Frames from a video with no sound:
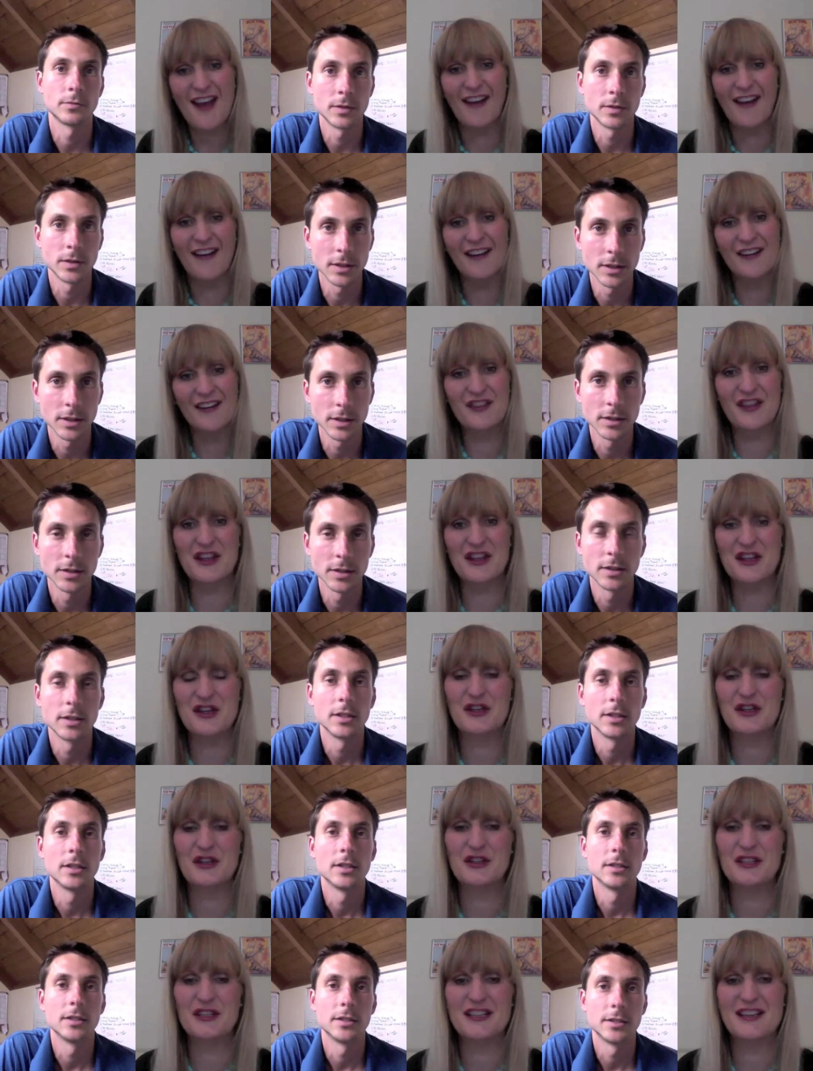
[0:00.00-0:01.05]
Speaker 1: yeah that you
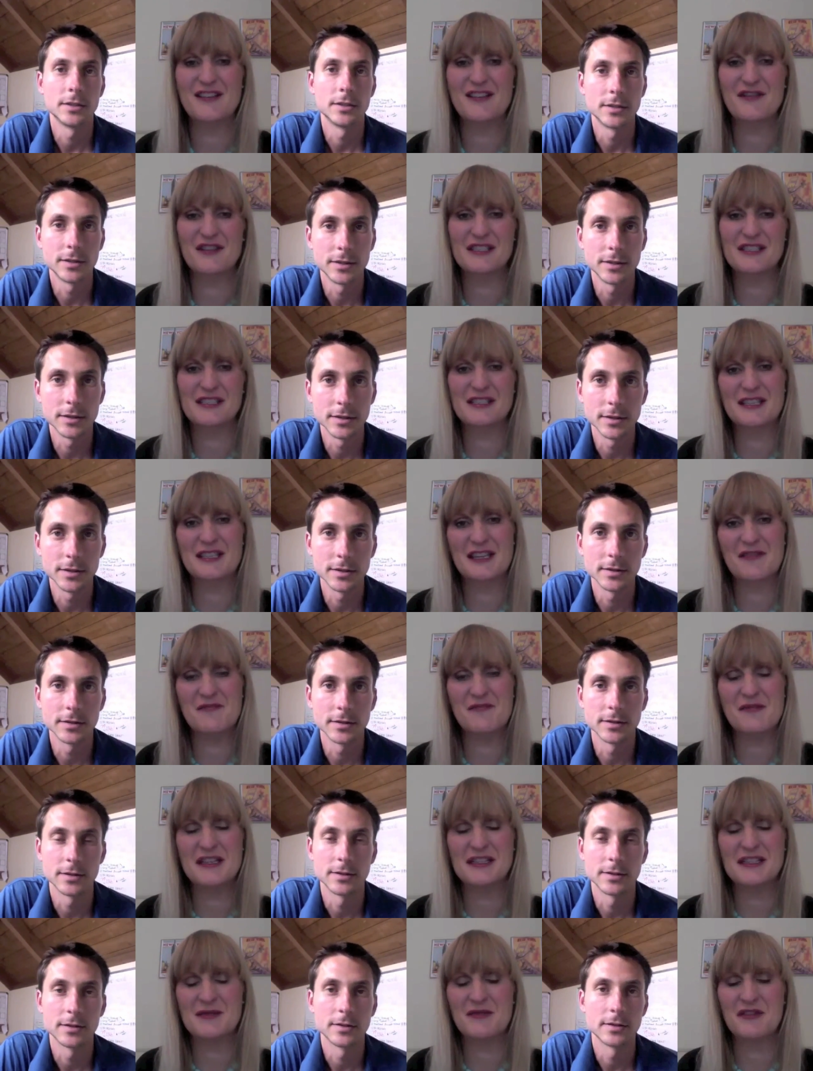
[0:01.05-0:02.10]
could give us give
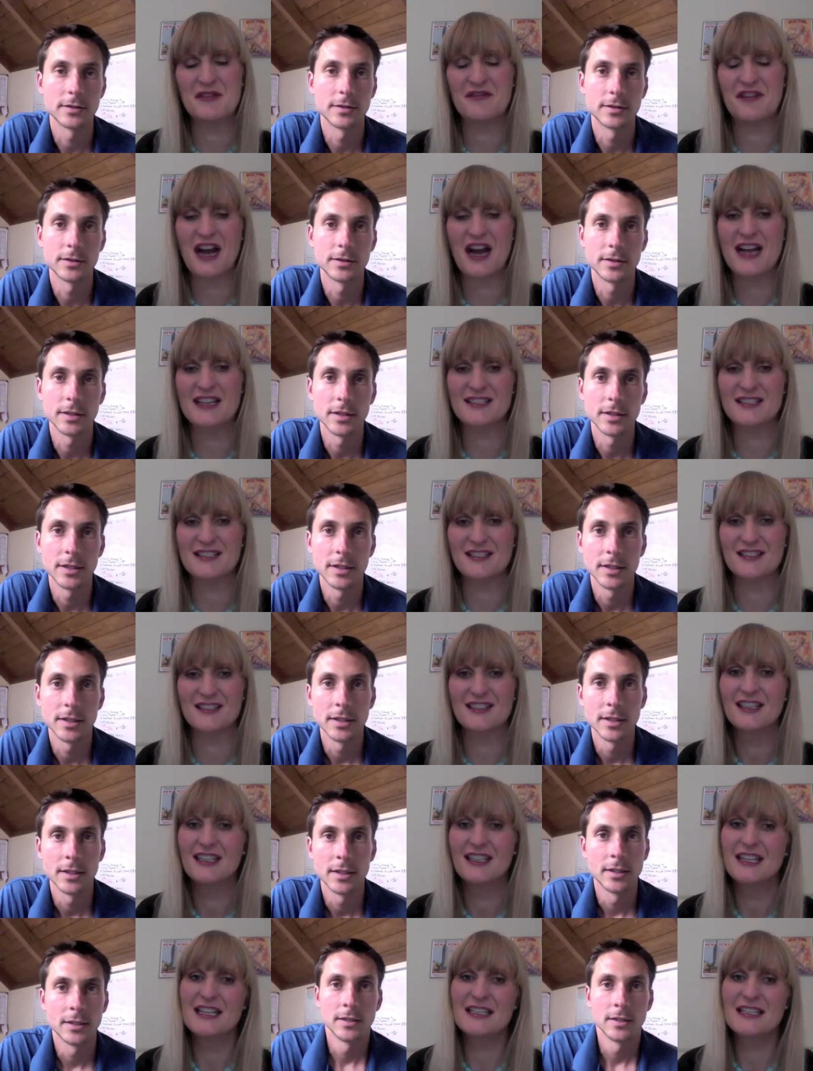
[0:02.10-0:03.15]
me some advice and
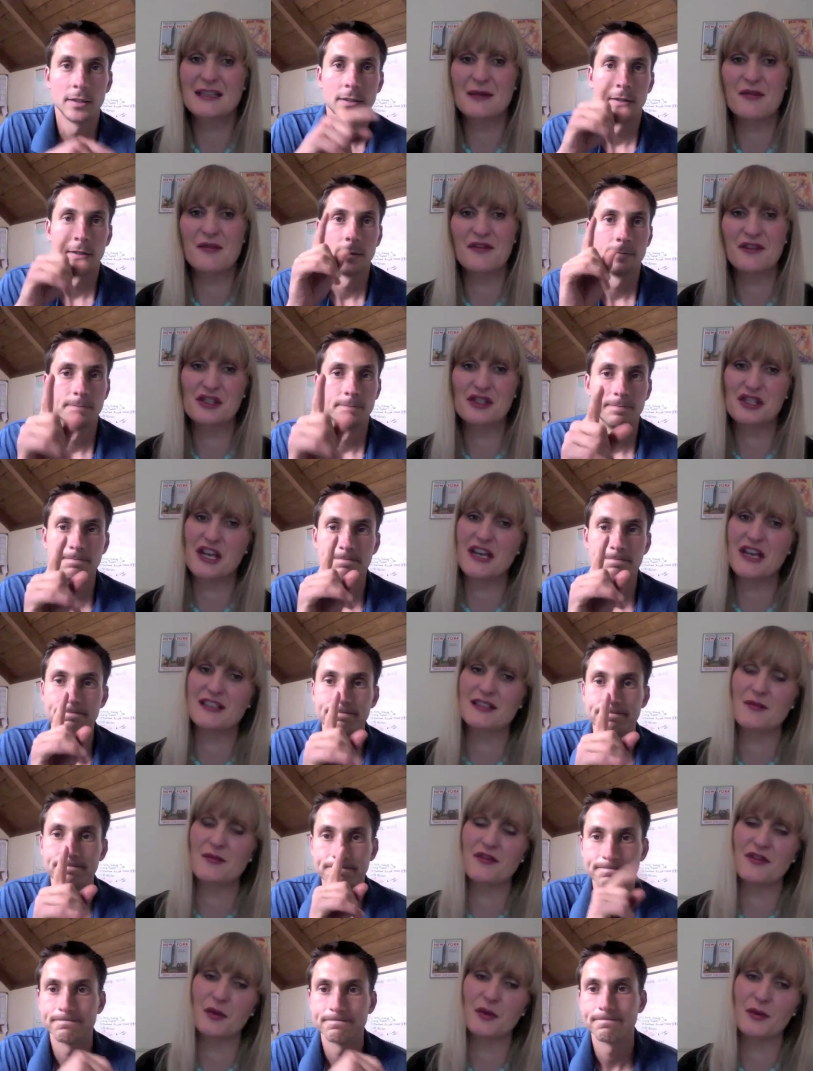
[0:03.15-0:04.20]
some of you share some
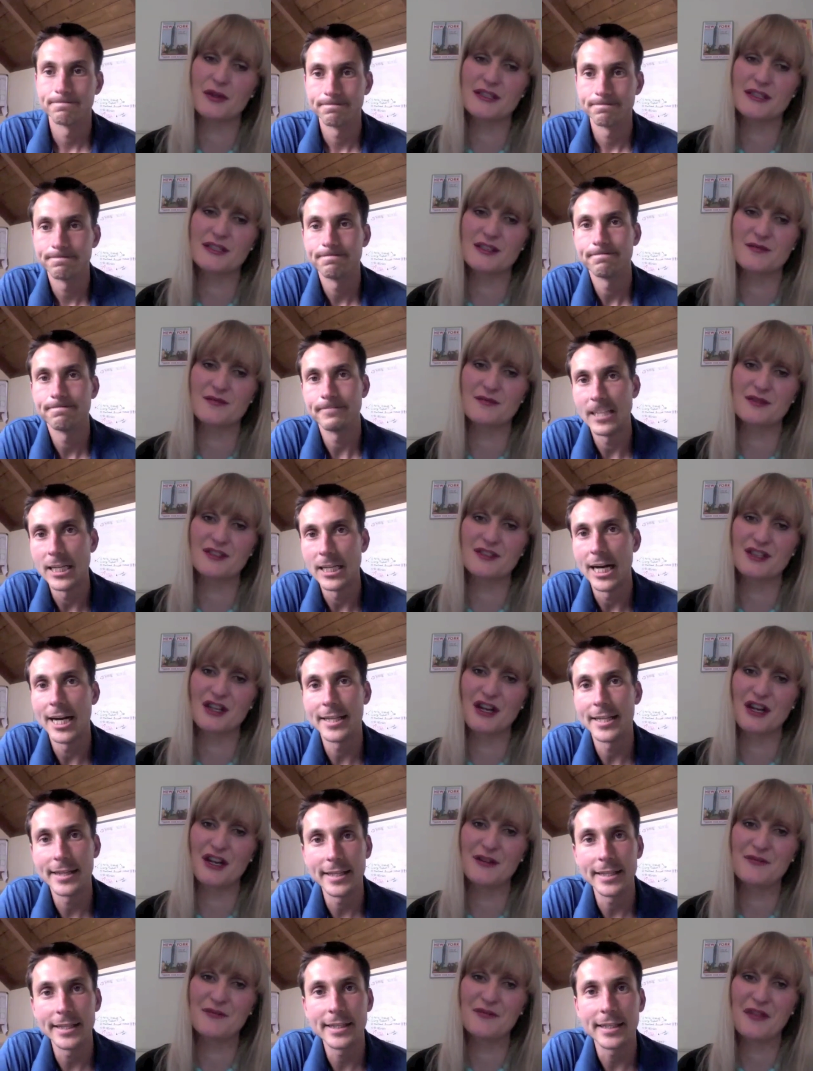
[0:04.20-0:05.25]
of your wisdom so. i
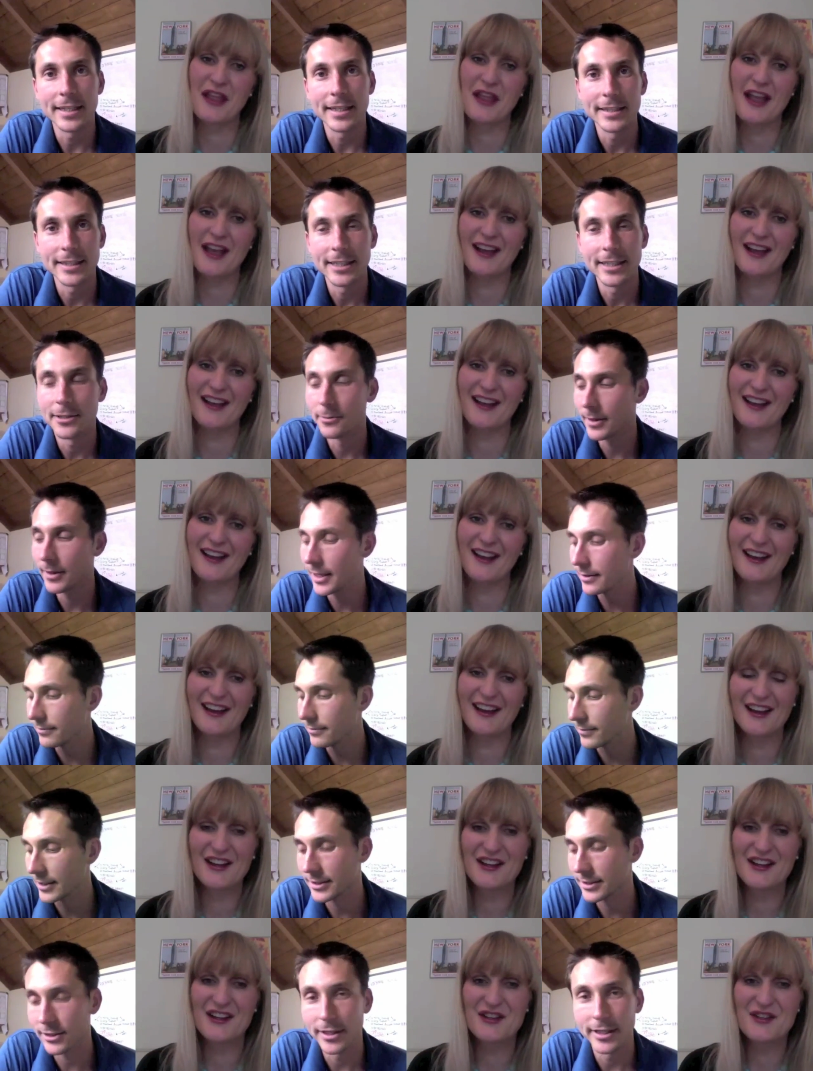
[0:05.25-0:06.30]
think
Speaker 2: you know what
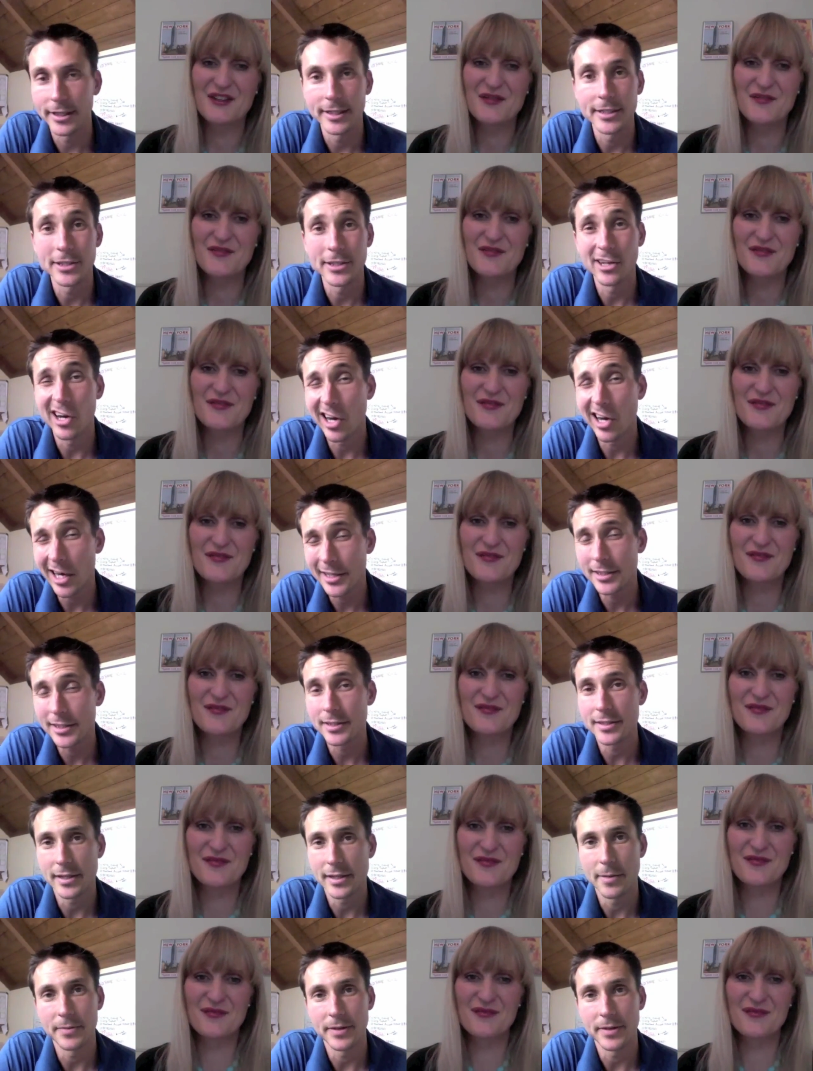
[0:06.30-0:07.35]
victoria you're onto
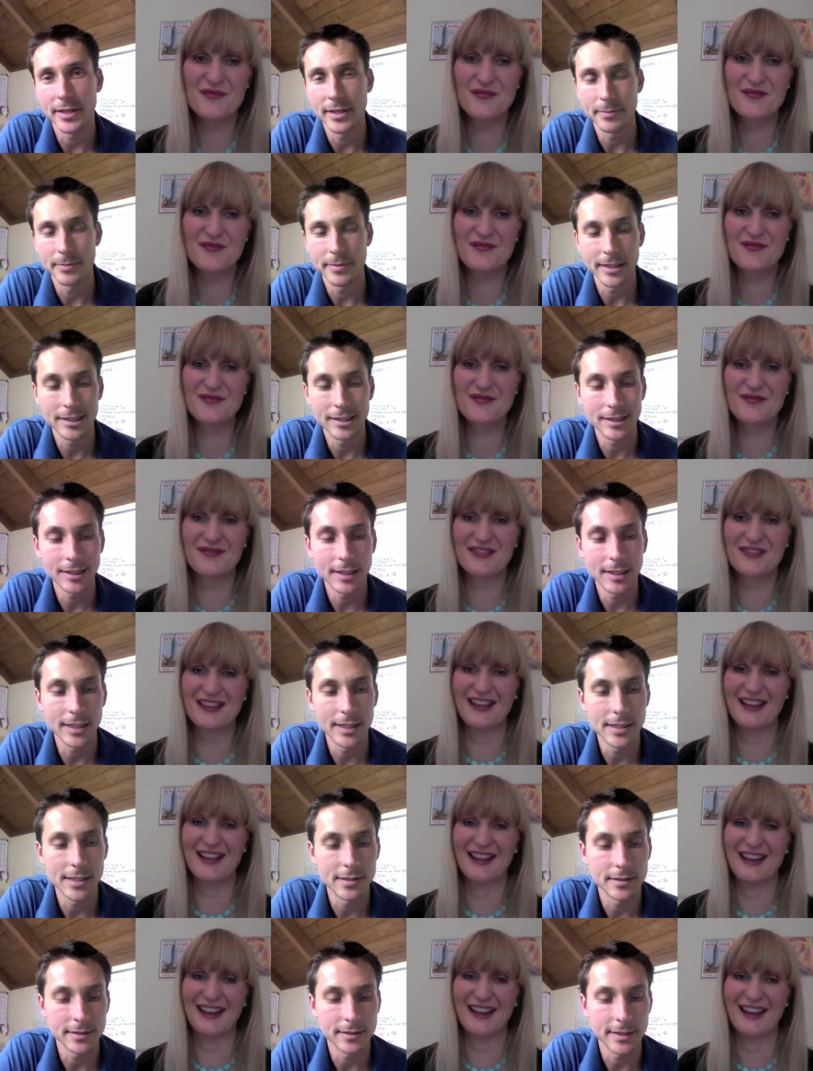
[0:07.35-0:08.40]
something because